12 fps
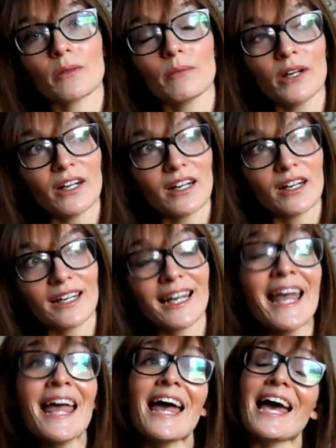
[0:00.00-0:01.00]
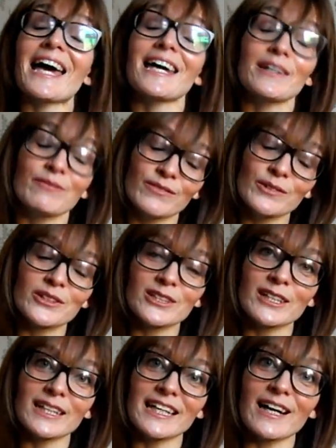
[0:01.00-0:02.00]
on with work, and
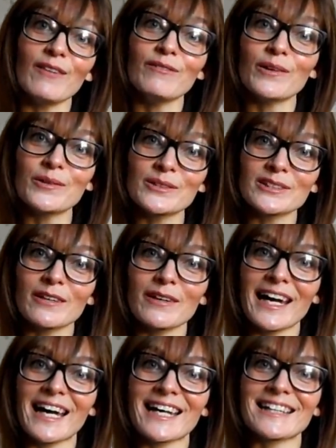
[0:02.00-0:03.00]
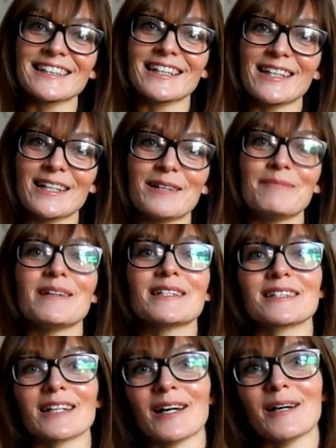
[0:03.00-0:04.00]
unfortunately I've also had
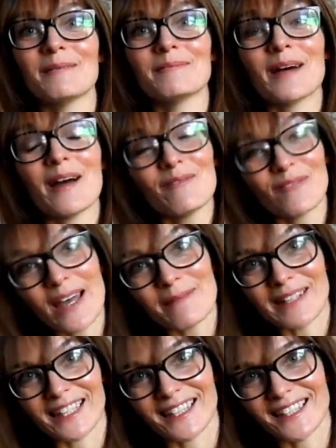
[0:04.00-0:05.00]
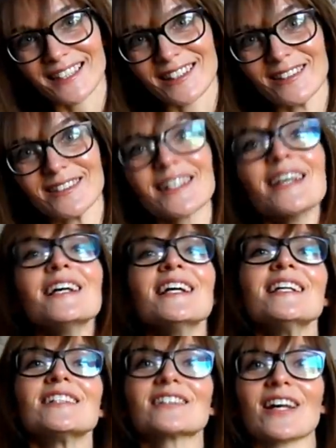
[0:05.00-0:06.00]
some family issues.
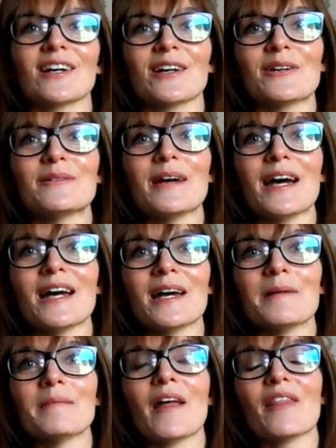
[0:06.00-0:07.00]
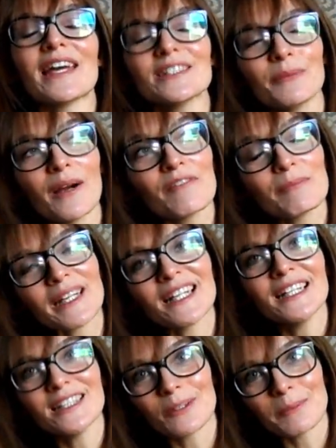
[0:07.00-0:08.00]
So that's why I've been
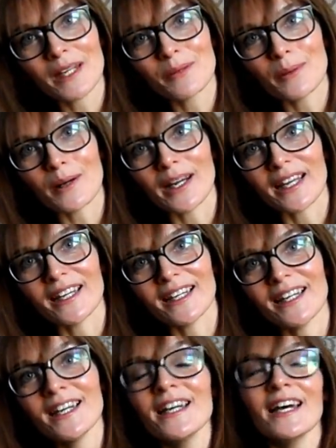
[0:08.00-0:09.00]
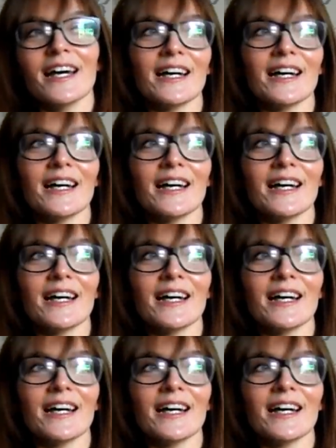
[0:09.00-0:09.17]
a little bit quiet.